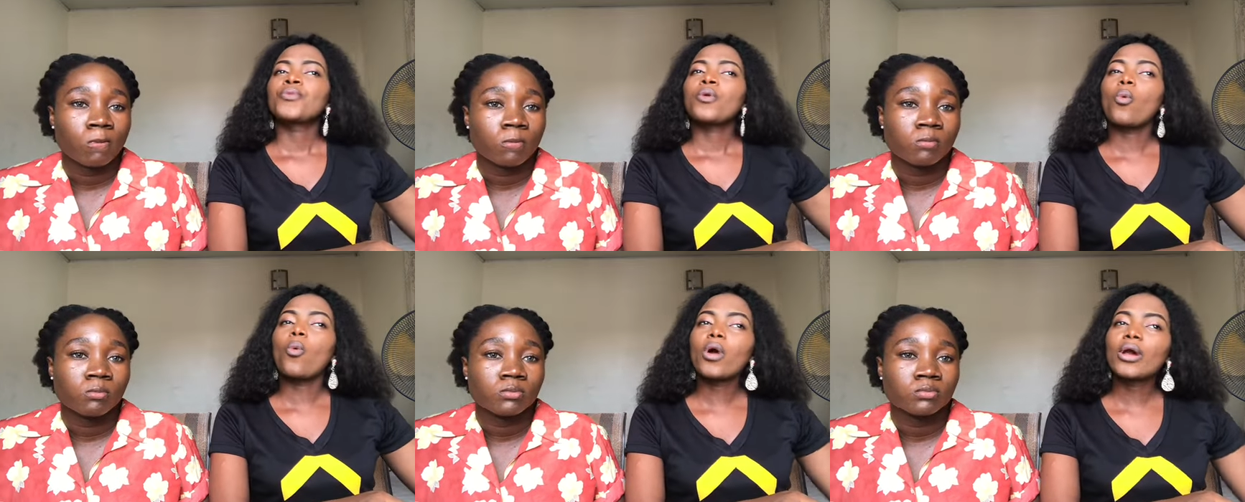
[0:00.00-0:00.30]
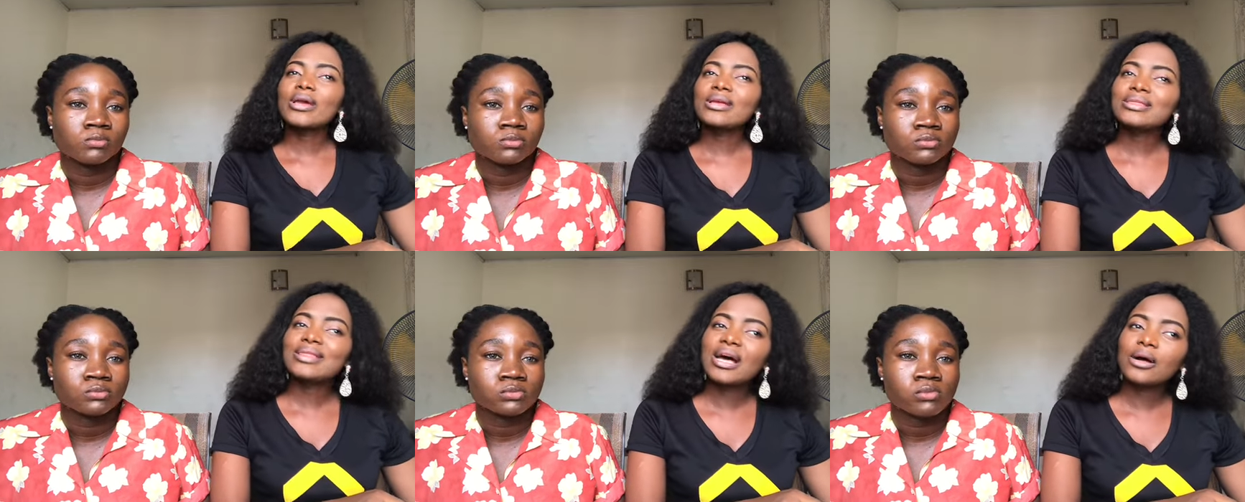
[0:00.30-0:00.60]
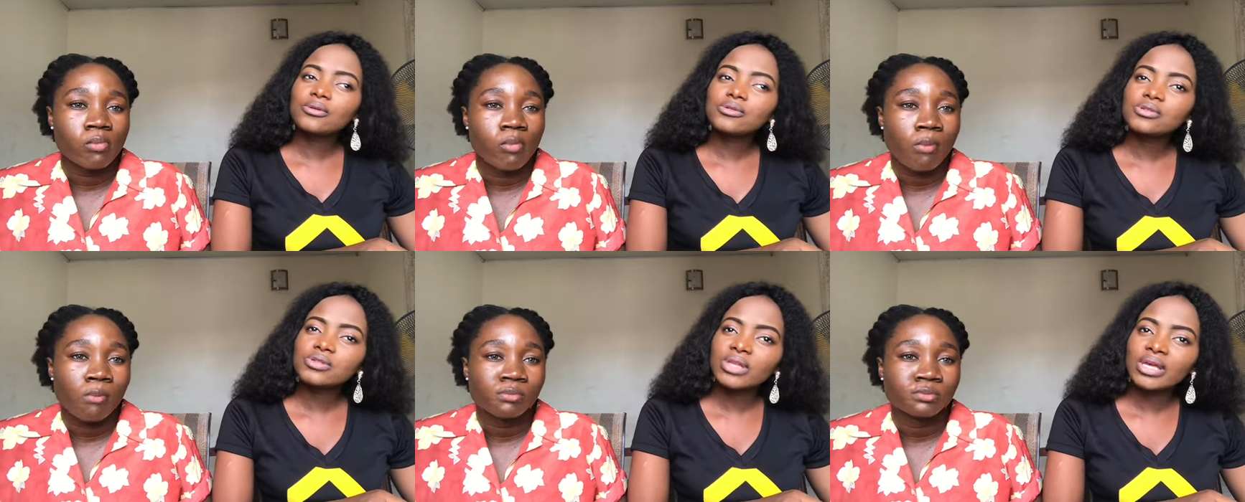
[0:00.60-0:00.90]
Speaker 1: walking
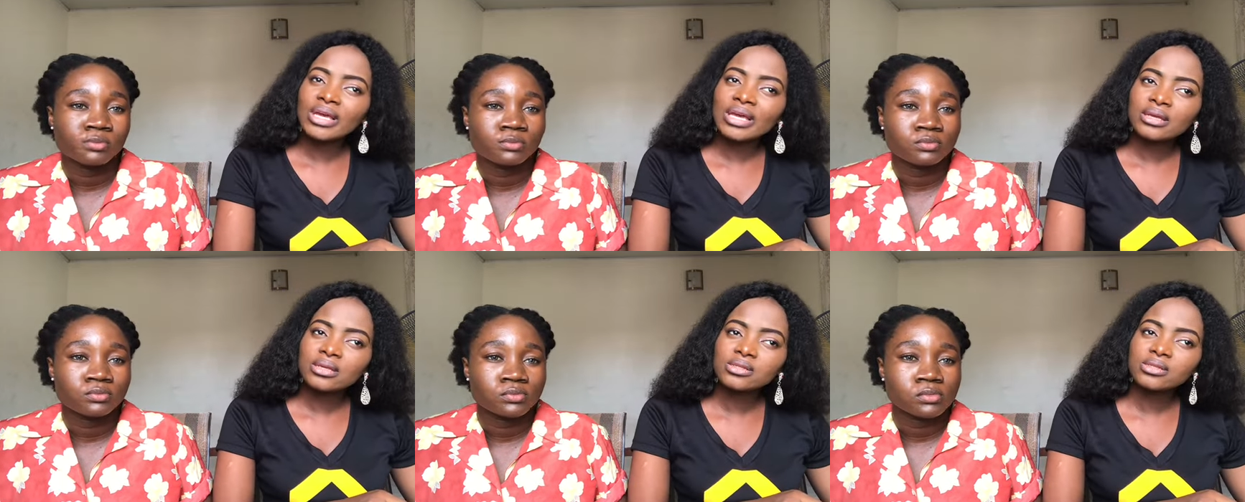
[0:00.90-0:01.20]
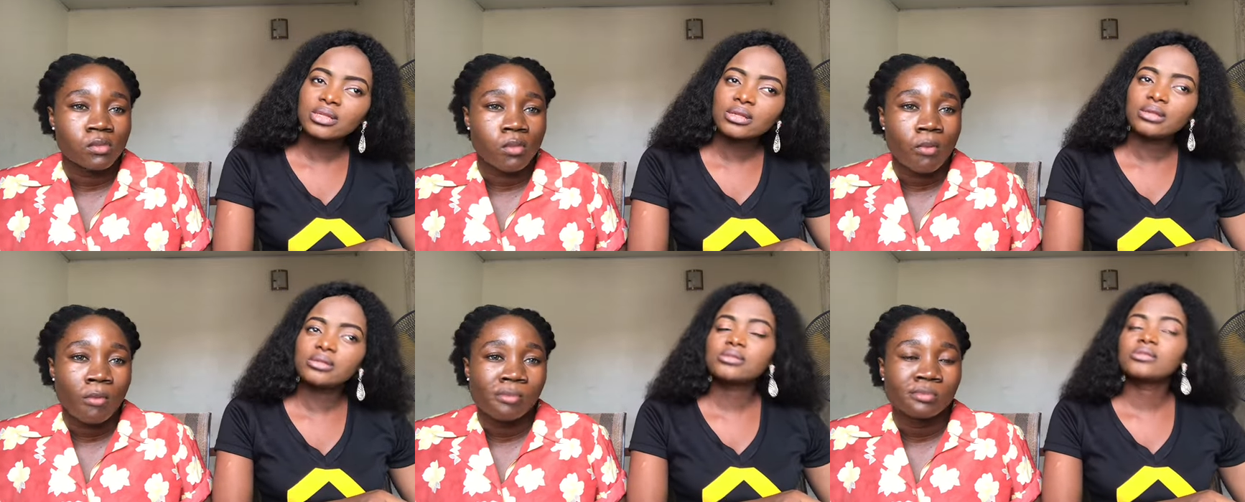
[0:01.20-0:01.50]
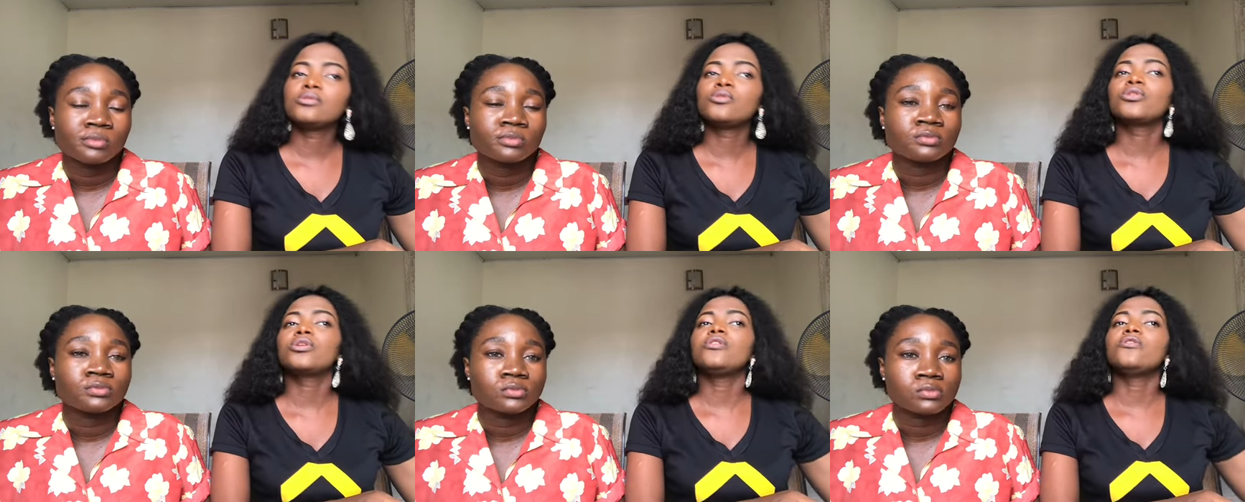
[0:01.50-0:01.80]
down to the estate
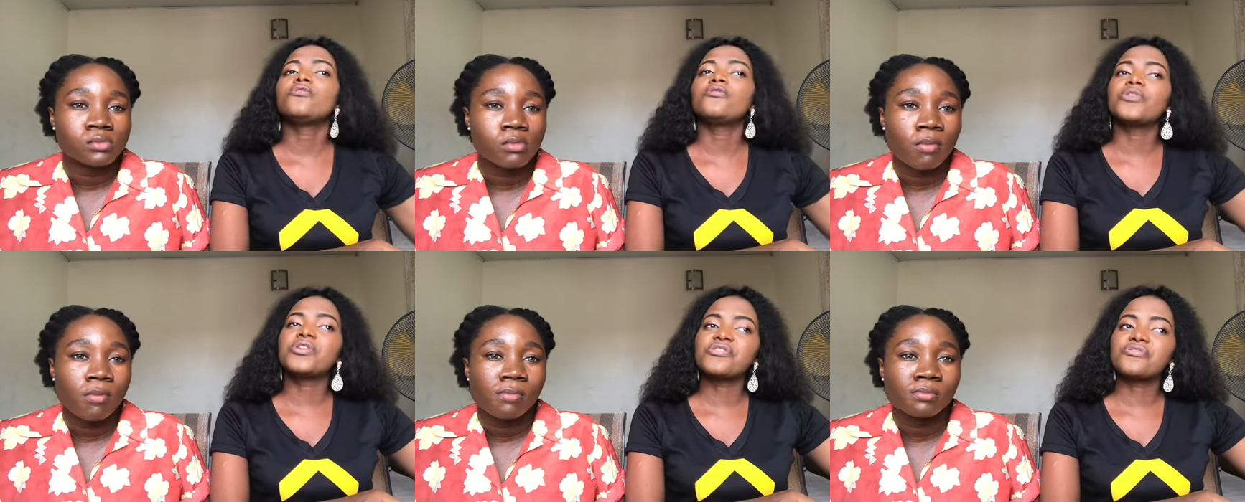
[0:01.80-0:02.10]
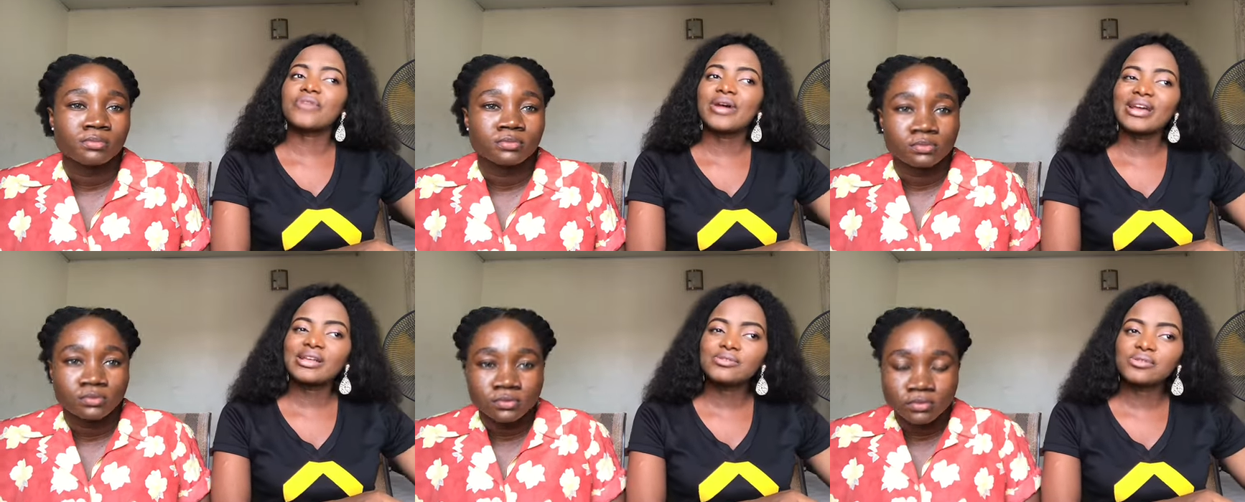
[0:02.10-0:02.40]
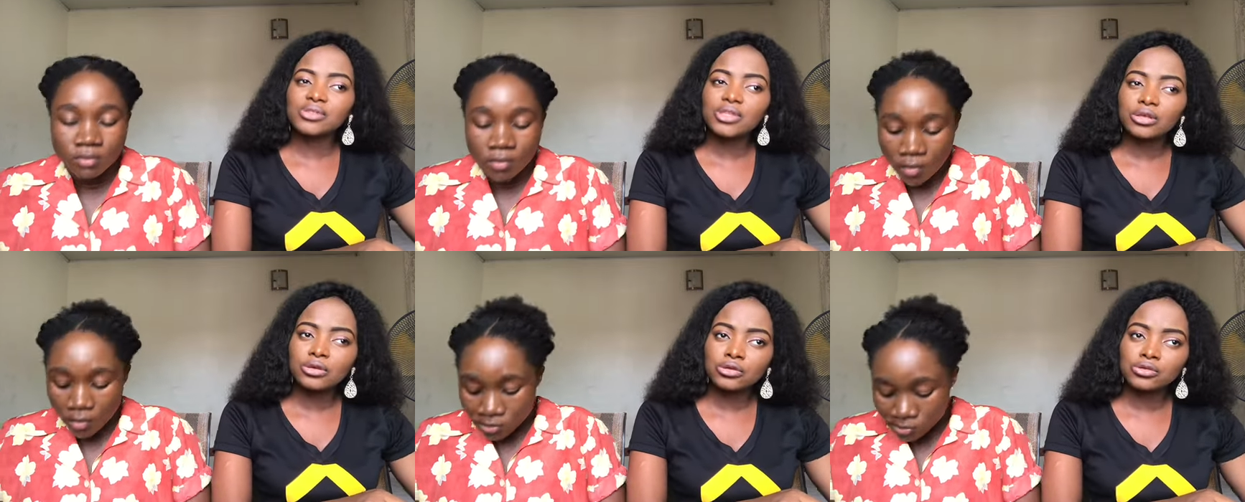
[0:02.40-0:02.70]
looking for a ride to
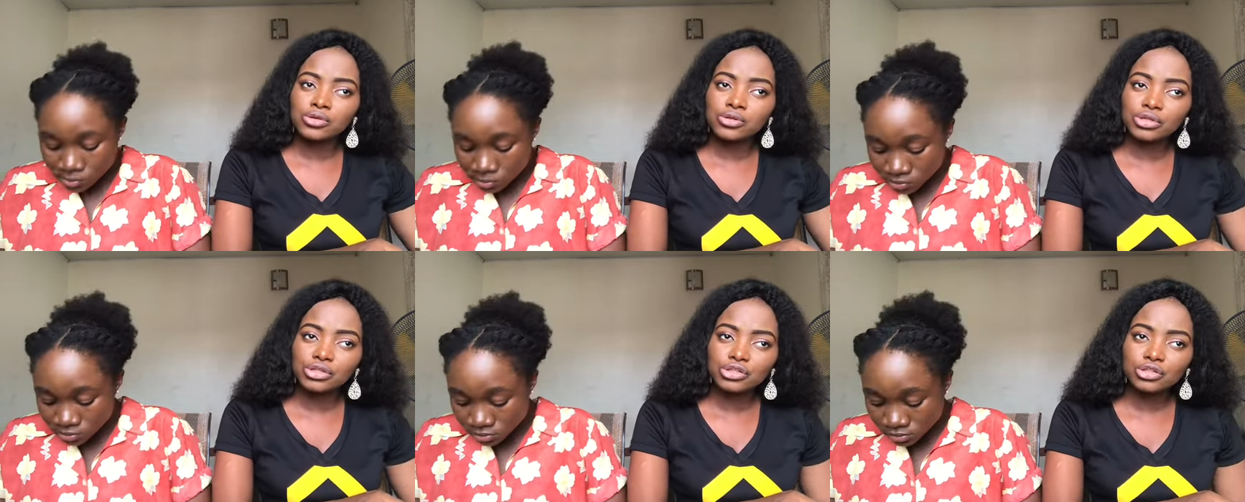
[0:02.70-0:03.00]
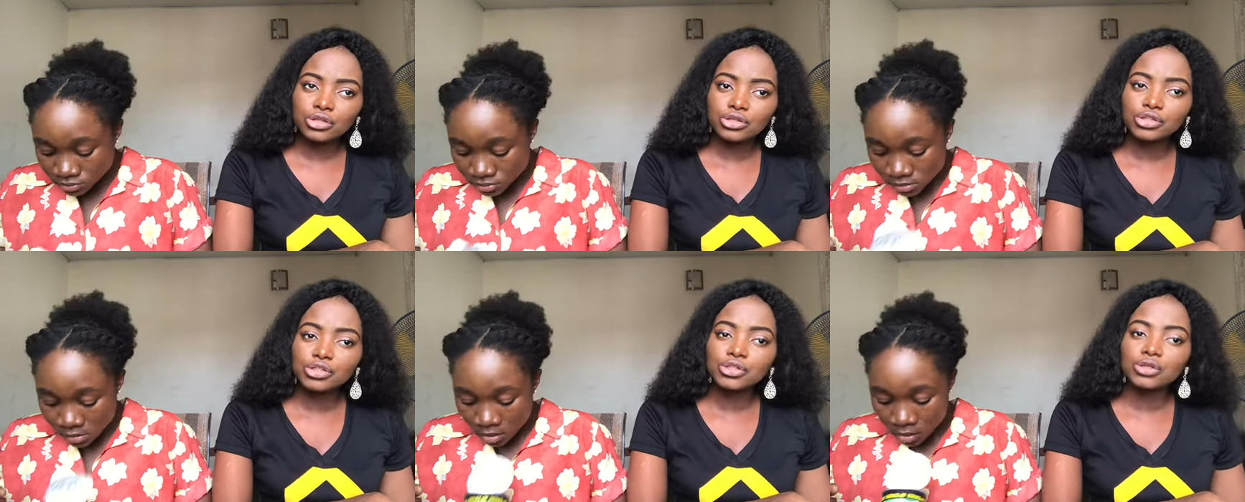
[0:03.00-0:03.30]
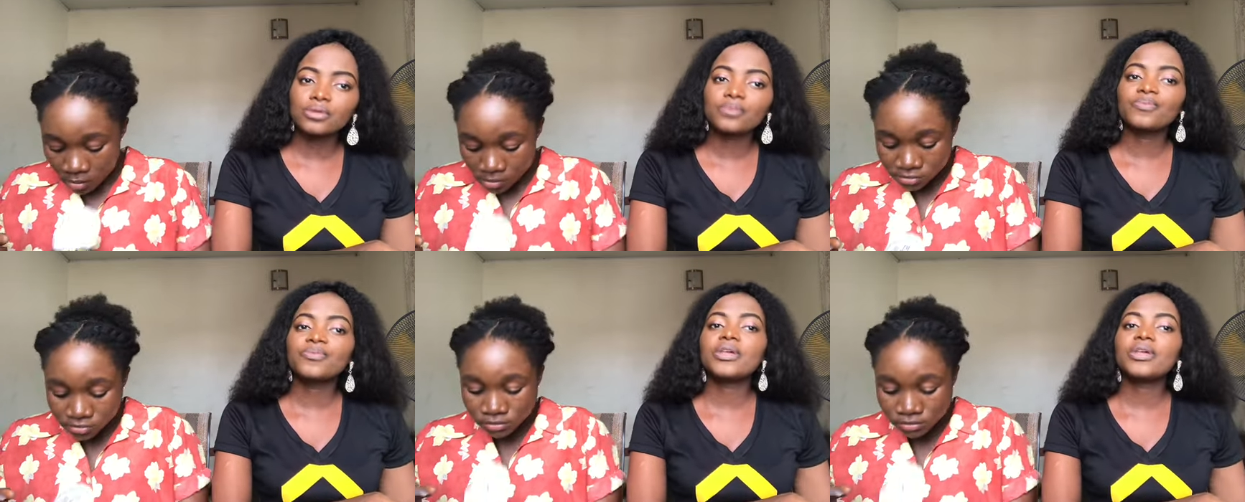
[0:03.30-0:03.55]
take you to the junction